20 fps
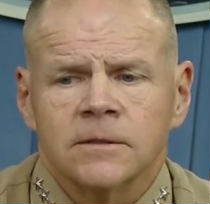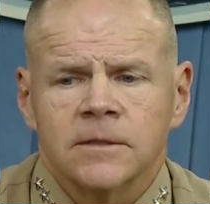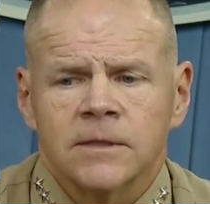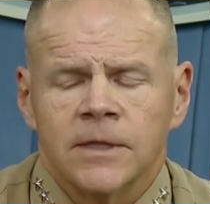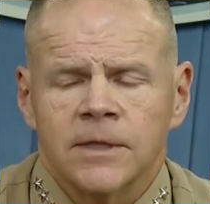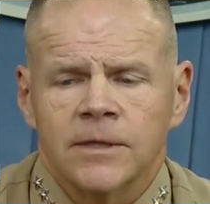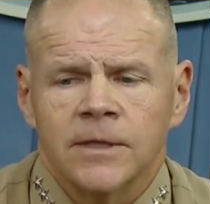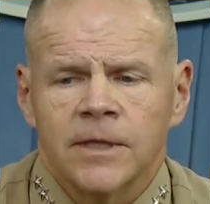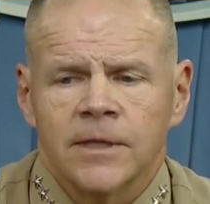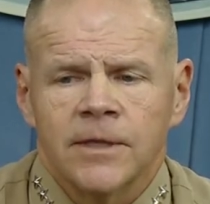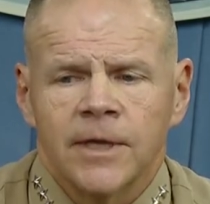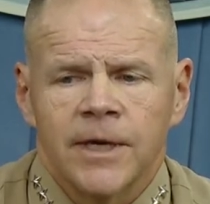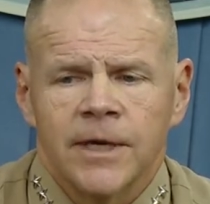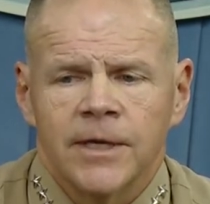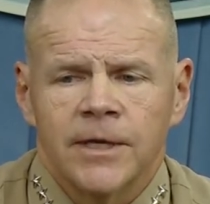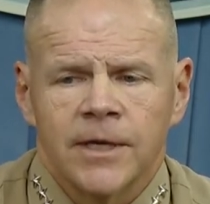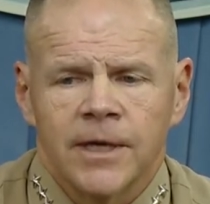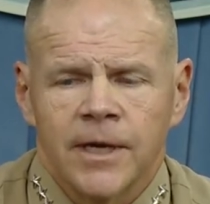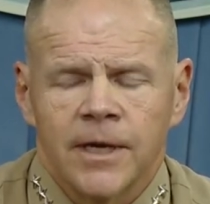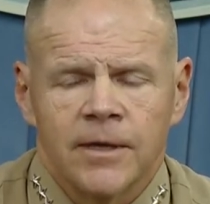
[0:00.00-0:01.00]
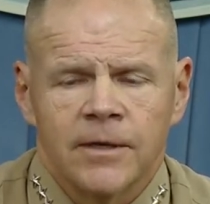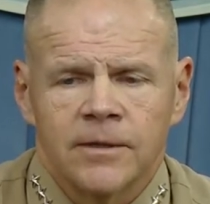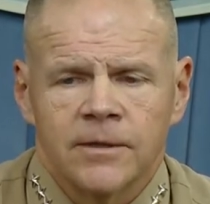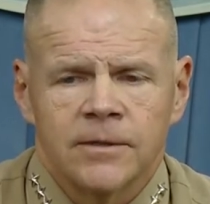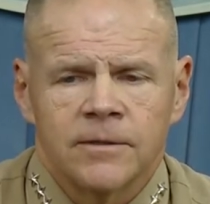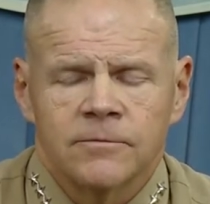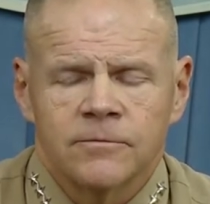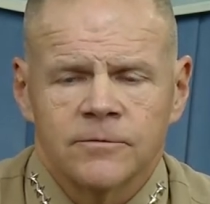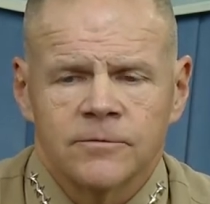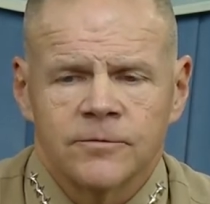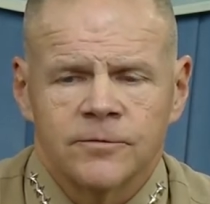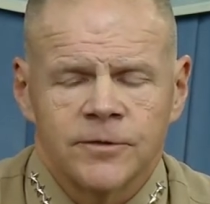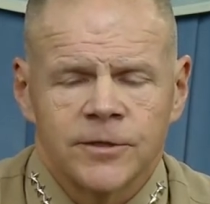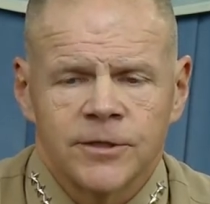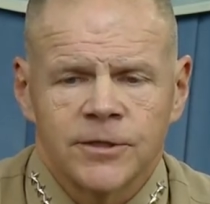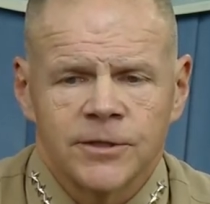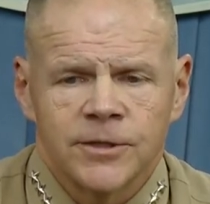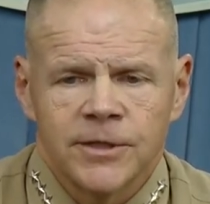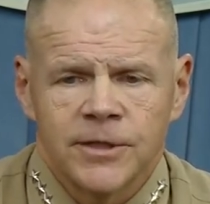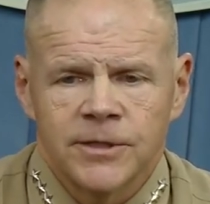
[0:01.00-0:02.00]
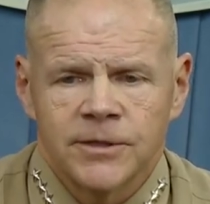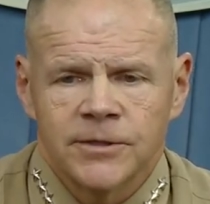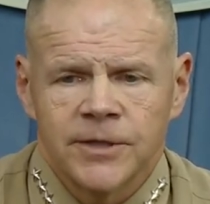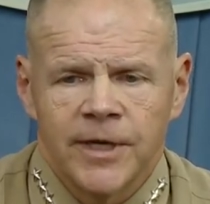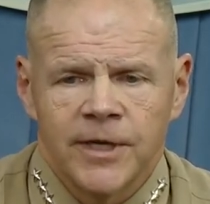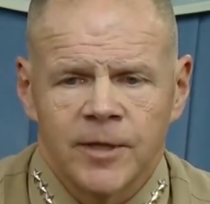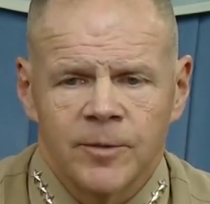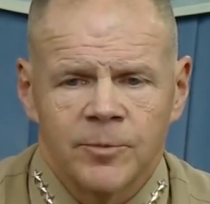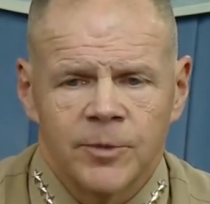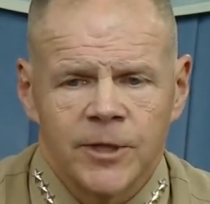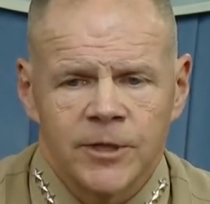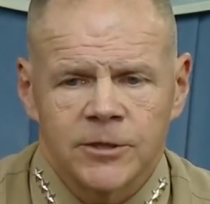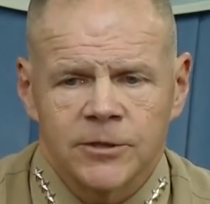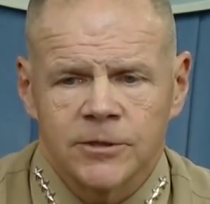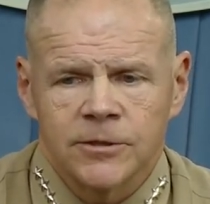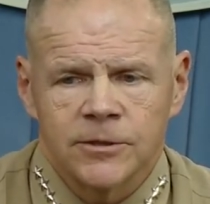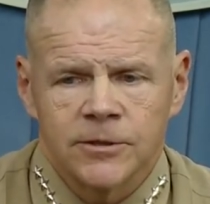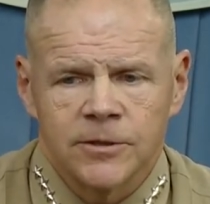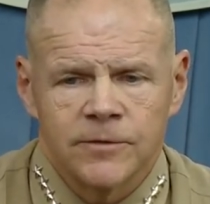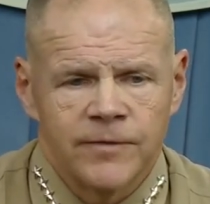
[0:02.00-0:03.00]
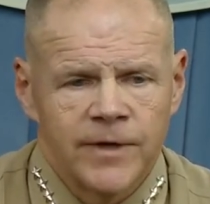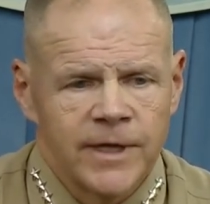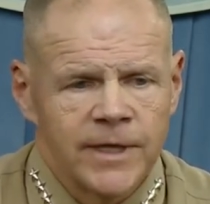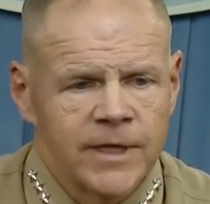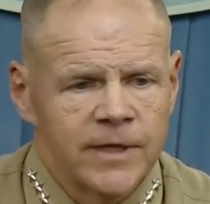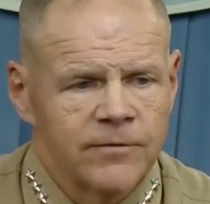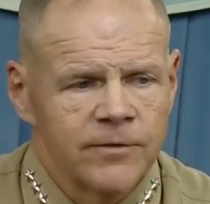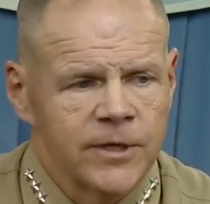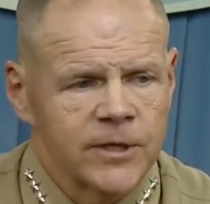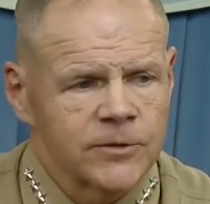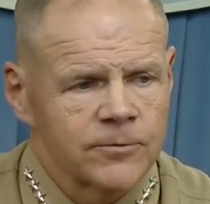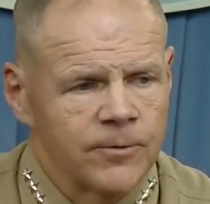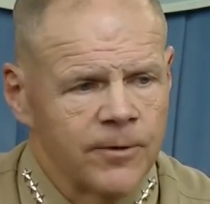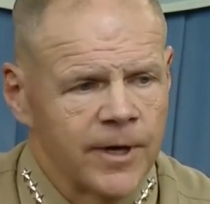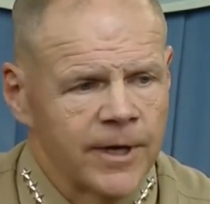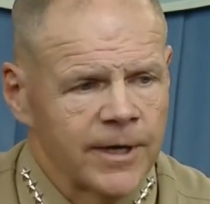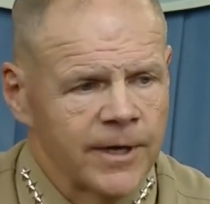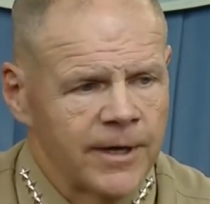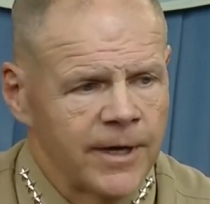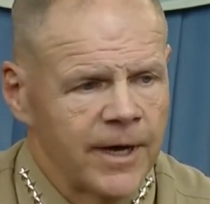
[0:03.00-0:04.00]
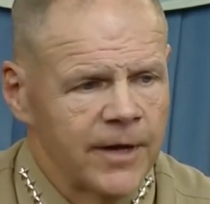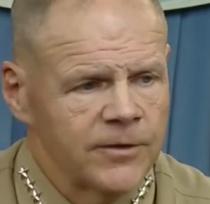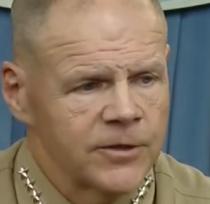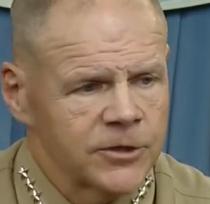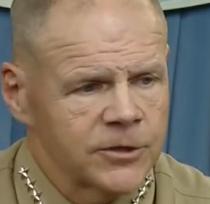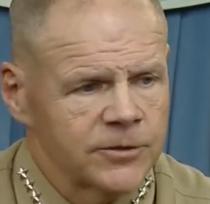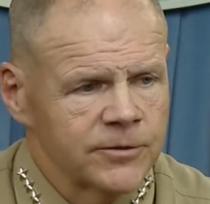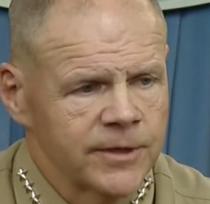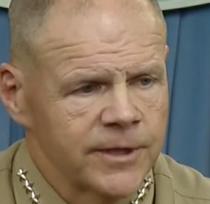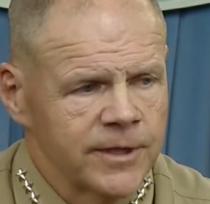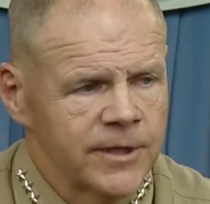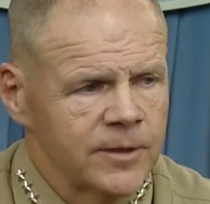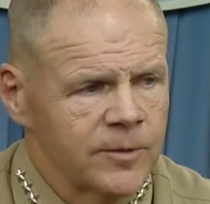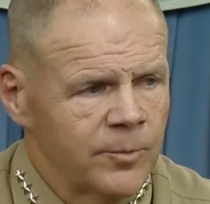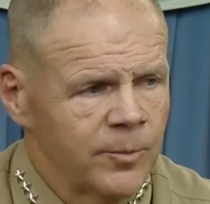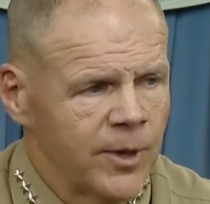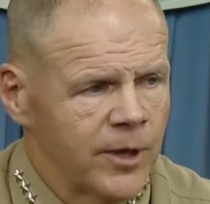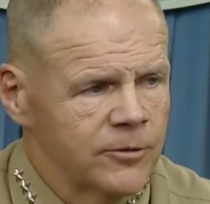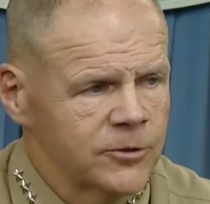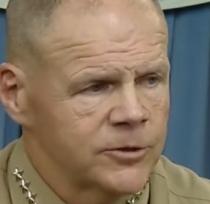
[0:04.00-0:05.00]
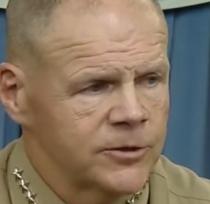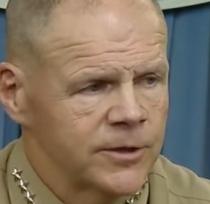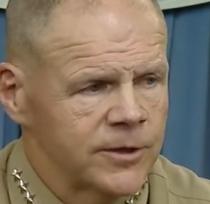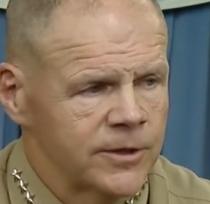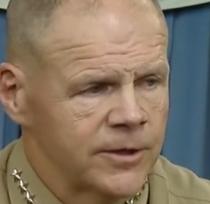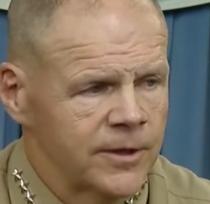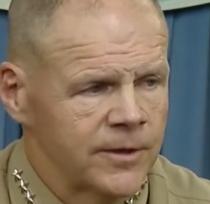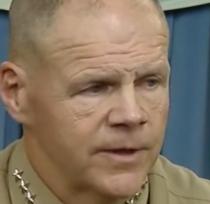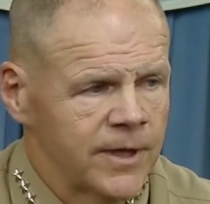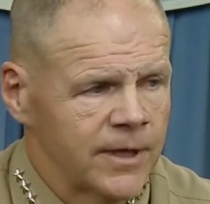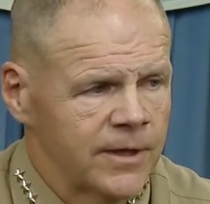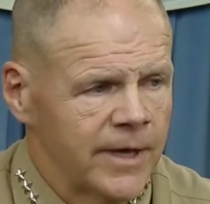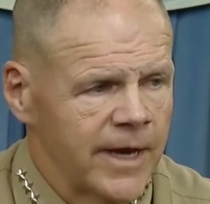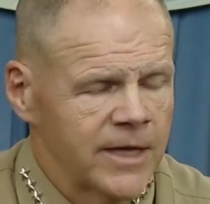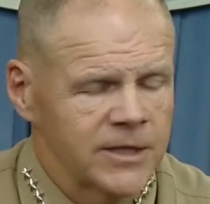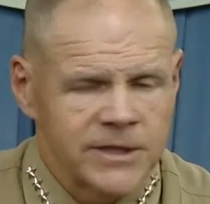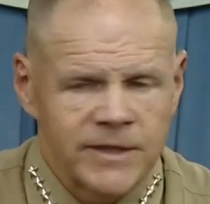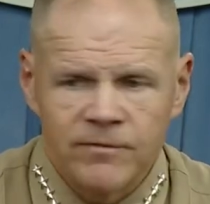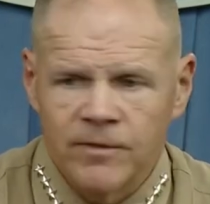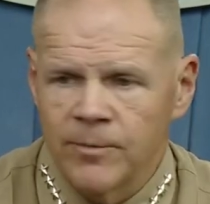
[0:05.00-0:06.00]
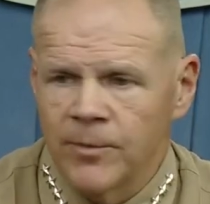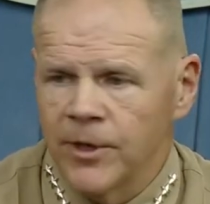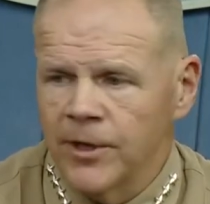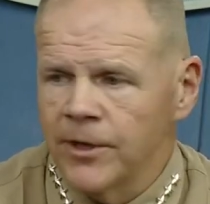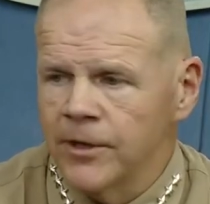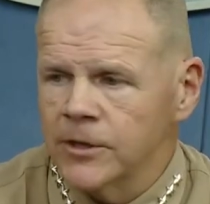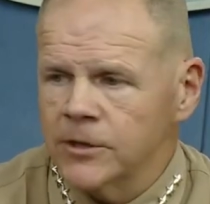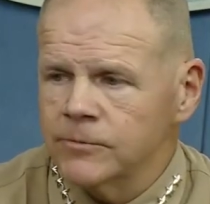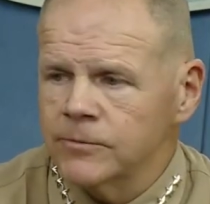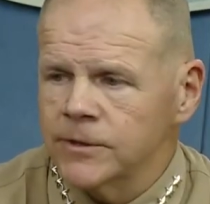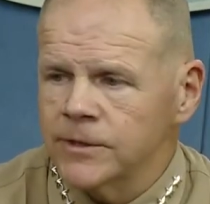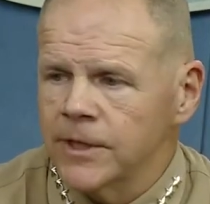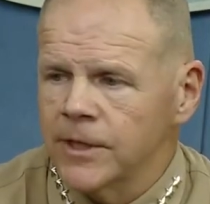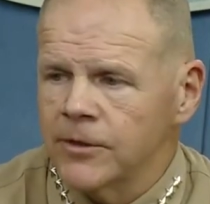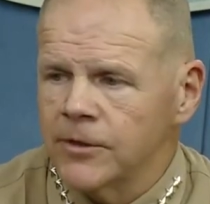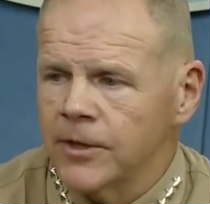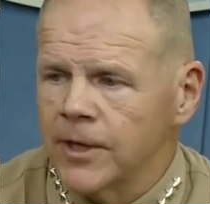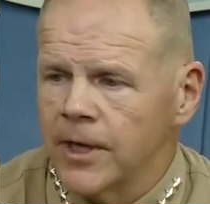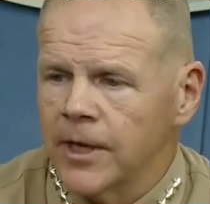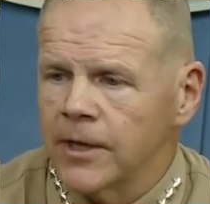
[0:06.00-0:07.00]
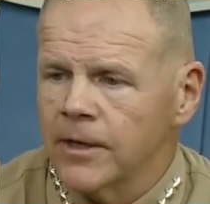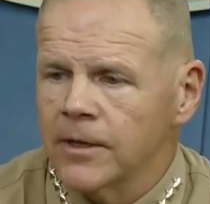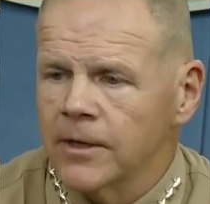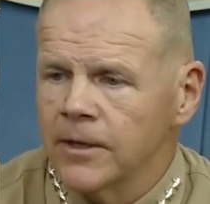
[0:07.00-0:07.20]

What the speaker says: and that they can freely take a picture of any of us walking down the street and post it and then ask everybody else what they think.